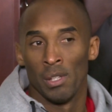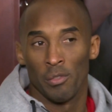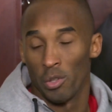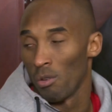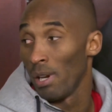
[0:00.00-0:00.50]

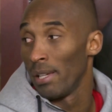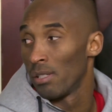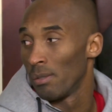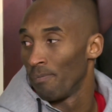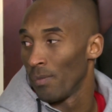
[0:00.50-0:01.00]
for their
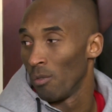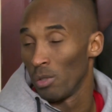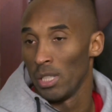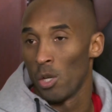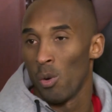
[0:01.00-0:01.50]
rights and
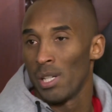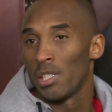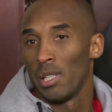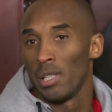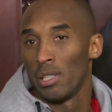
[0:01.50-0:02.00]
really
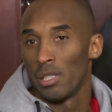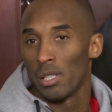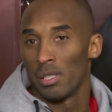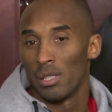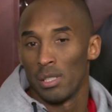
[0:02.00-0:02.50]
questioning the
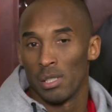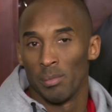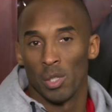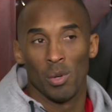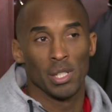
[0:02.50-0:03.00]
justice
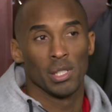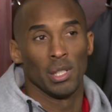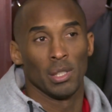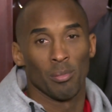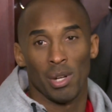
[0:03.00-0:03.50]
system and
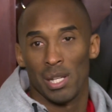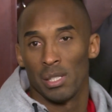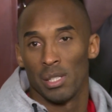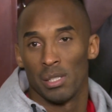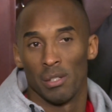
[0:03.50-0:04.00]
questioning the
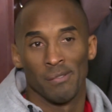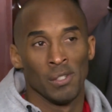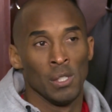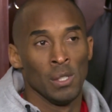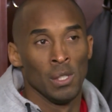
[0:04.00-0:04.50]
process
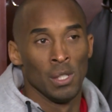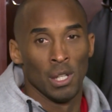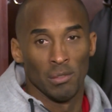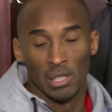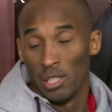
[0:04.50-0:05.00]

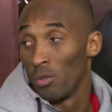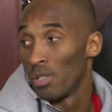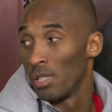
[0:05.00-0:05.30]
of the legal